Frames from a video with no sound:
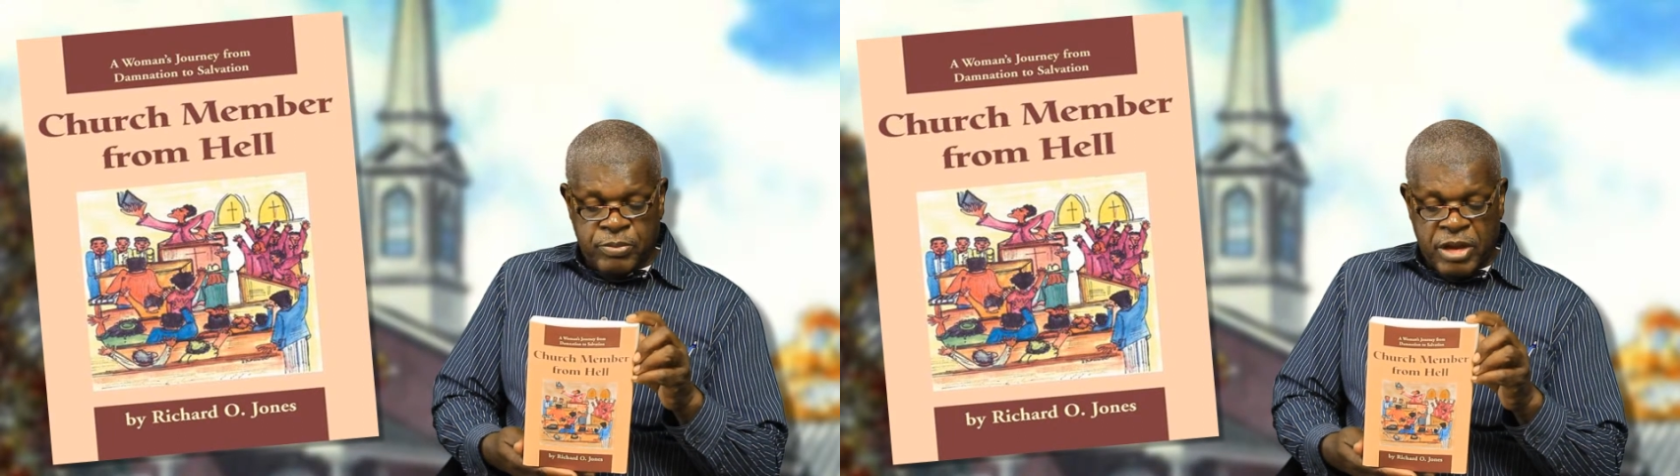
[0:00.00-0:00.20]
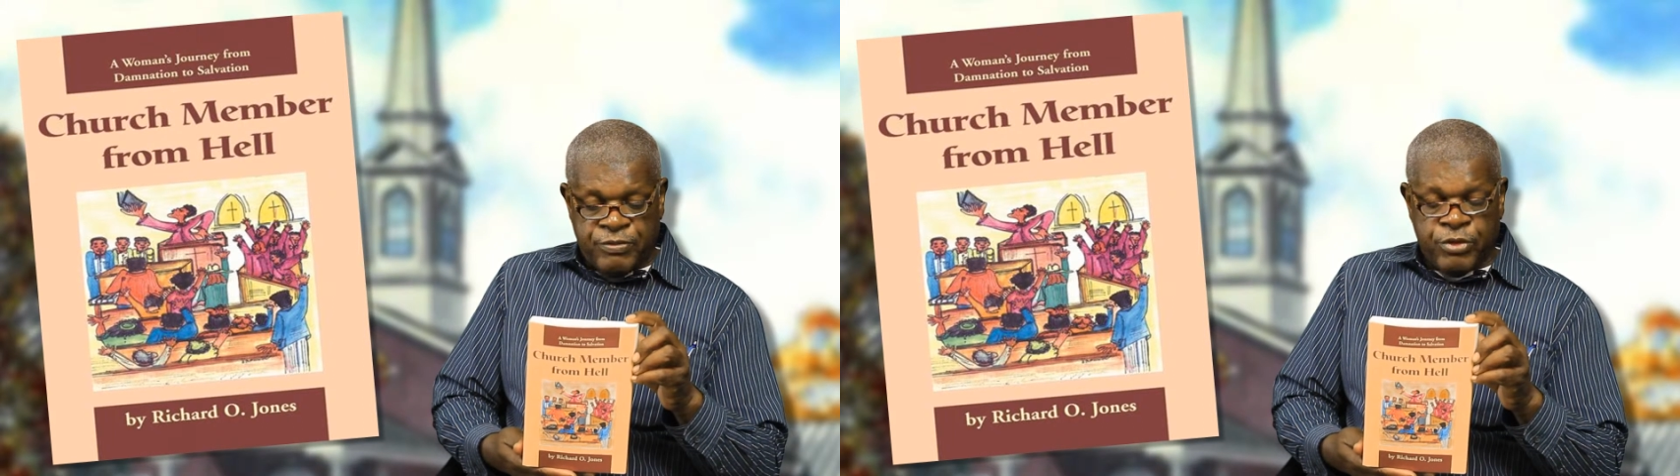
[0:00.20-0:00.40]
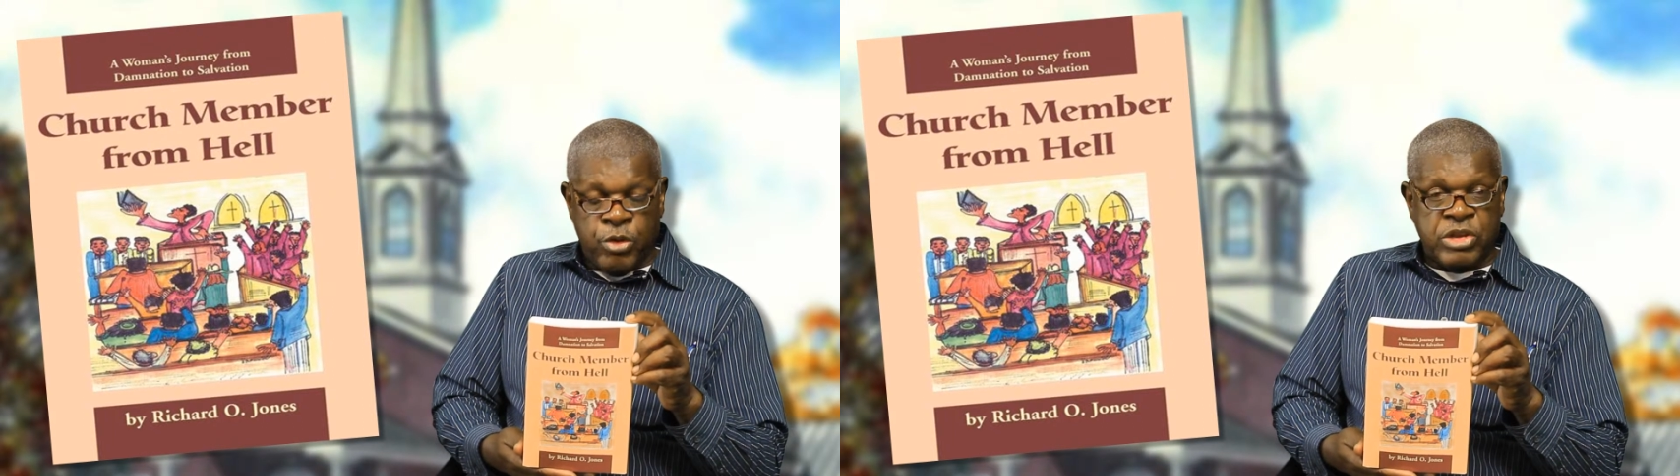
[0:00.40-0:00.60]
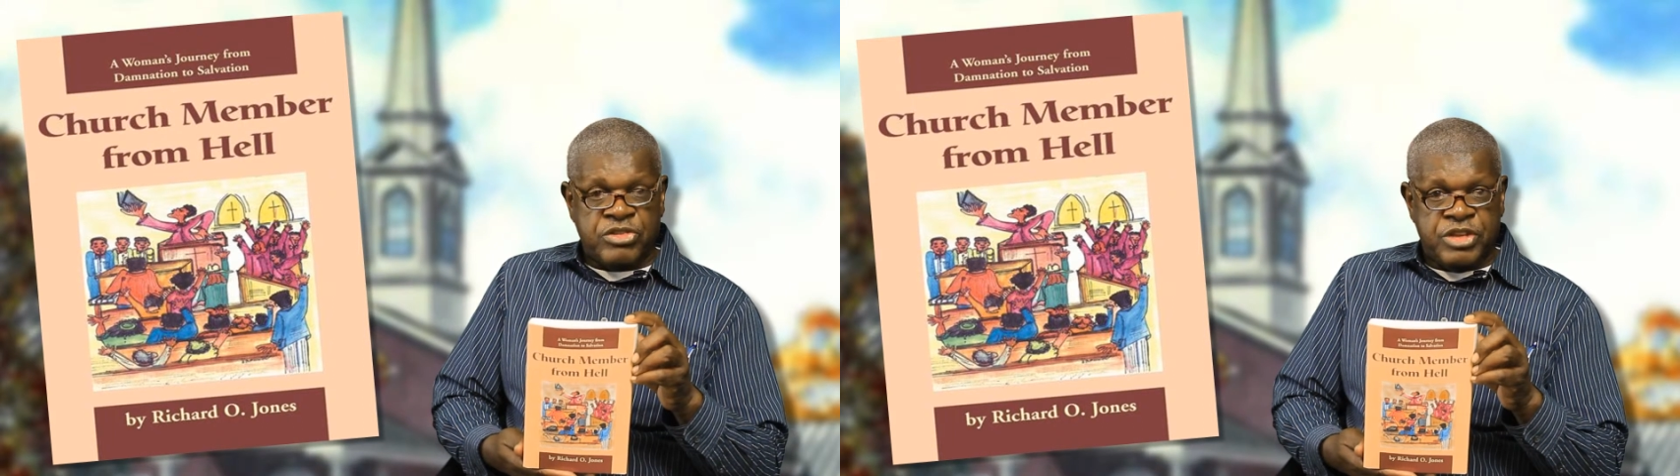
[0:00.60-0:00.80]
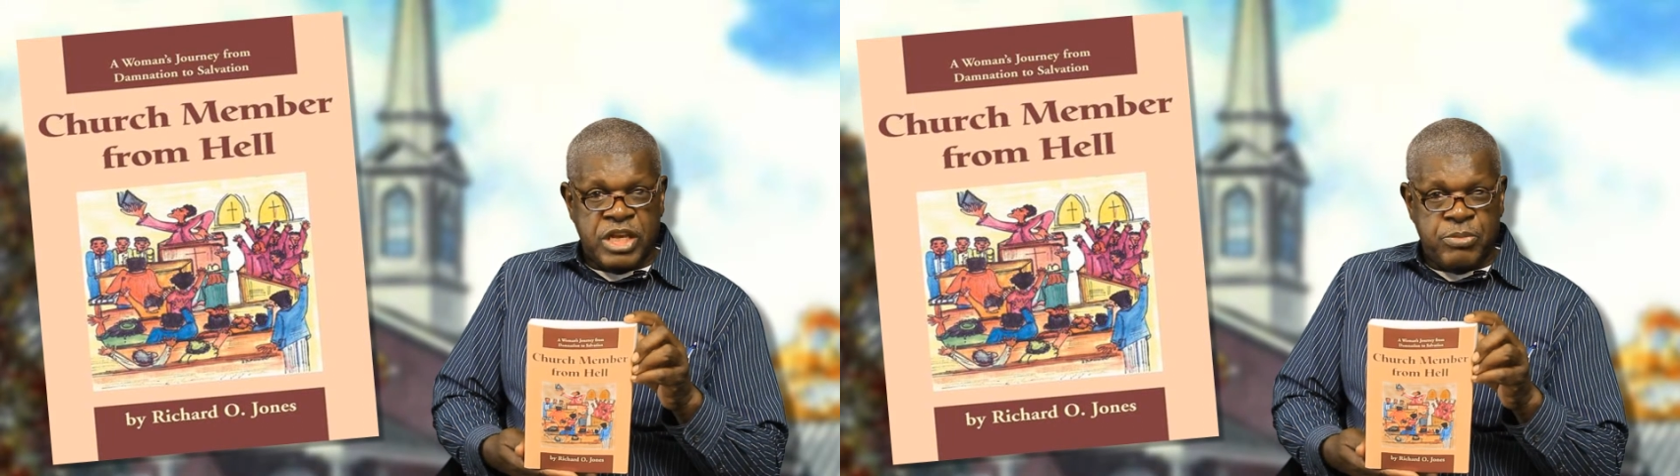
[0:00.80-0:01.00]
by various
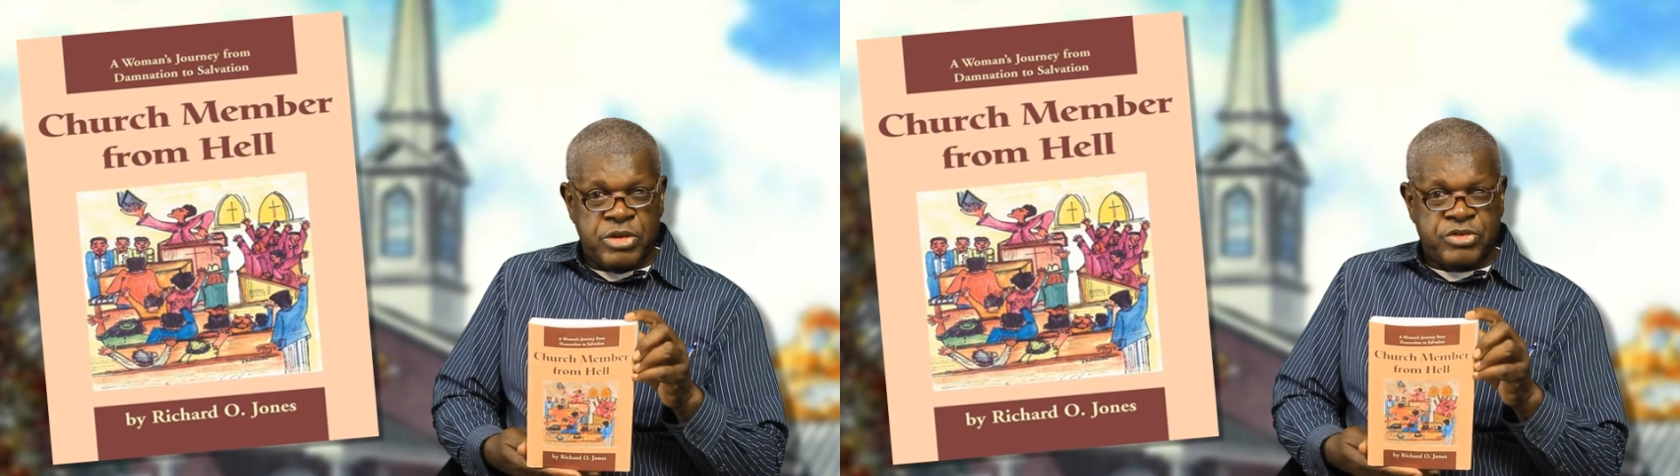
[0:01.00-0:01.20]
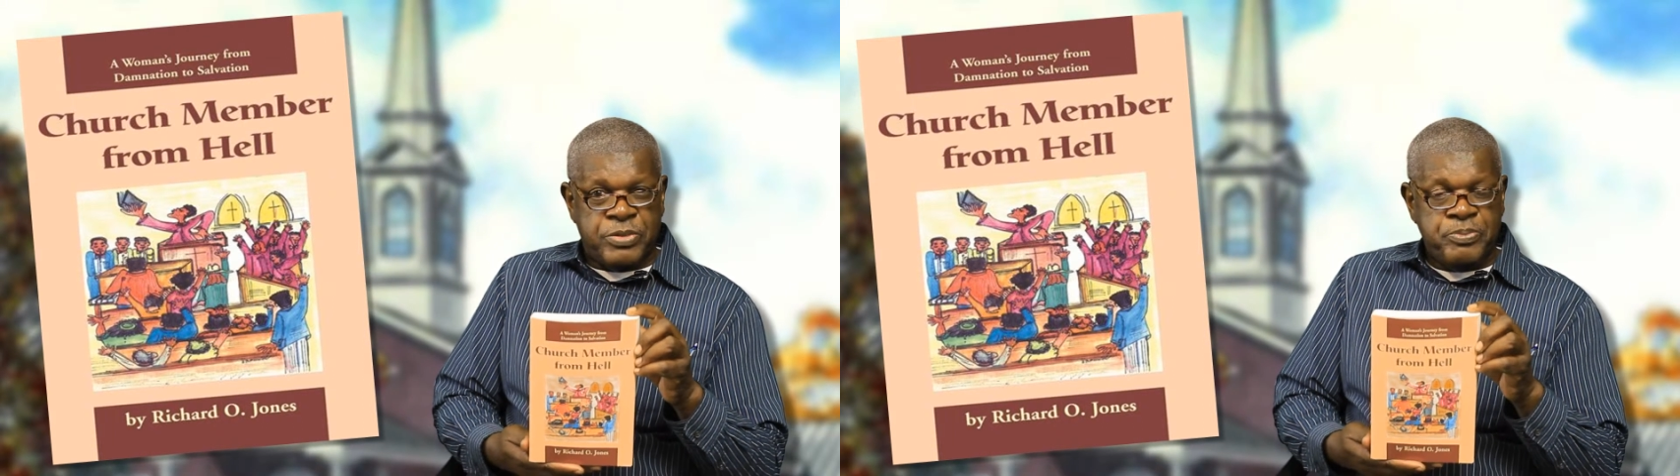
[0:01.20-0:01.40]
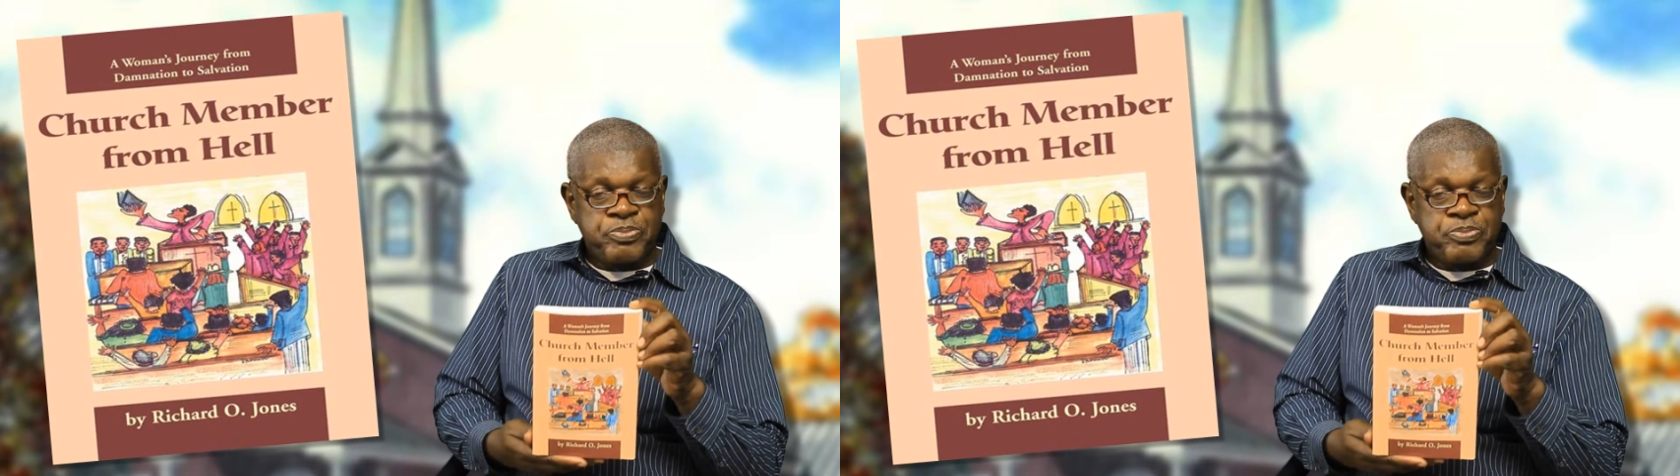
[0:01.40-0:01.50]
demons.